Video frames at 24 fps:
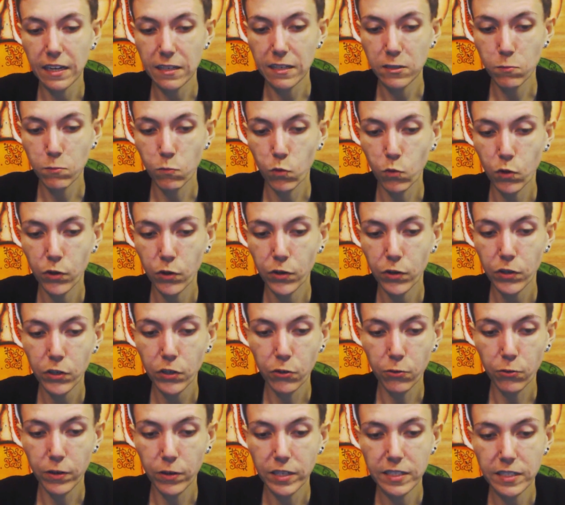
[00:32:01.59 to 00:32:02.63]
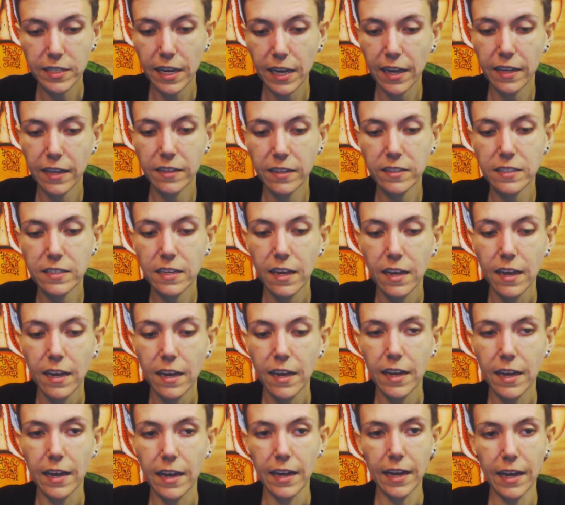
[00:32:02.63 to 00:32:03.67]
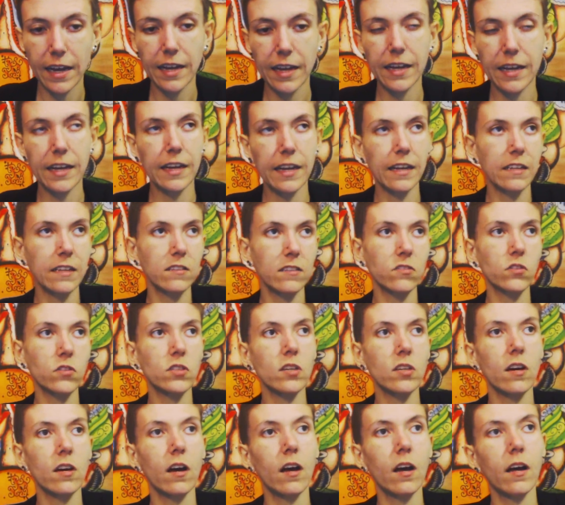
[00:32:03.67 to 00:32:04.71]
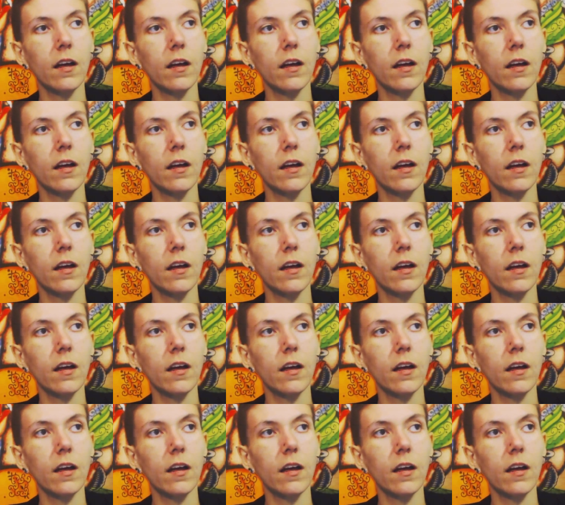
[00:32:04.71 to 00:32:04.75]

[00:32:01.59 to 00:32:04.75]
it is more your intent and